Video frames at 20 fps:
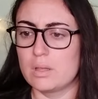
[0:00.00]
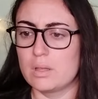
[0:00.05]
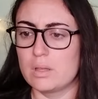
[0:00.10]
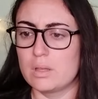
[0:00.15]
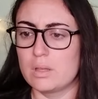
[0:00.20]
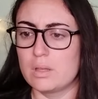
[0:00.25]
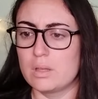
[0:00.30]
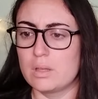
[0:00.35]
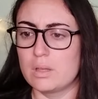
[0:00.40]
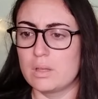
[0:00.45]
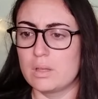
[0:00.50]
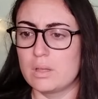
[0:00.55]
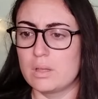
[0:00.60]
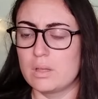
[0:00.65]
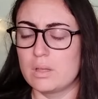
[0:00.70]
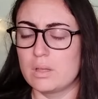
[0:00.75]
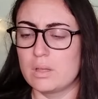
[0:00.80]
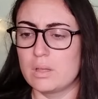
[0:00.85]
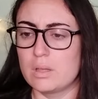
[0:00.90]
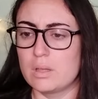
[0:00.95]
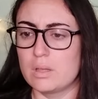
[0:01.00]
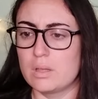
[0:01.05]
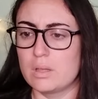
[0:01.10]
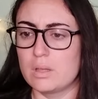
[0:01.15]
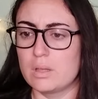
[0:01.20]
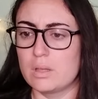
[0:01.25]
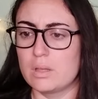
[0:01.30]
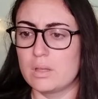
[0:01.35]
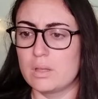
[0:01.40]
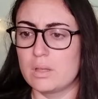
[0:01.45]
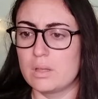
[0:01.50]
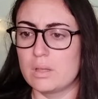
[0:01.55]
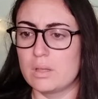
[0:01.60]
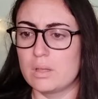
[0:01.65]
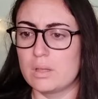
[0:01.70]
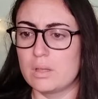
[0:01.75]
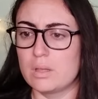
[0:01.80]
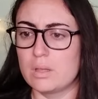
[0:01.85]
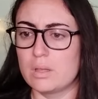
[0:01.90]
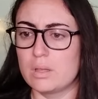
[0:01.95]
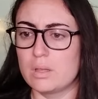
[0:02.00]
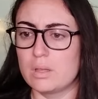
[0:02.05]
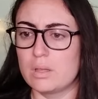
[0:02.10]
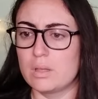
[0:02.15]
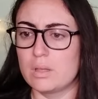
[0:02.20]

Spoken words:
The person shown says nothing.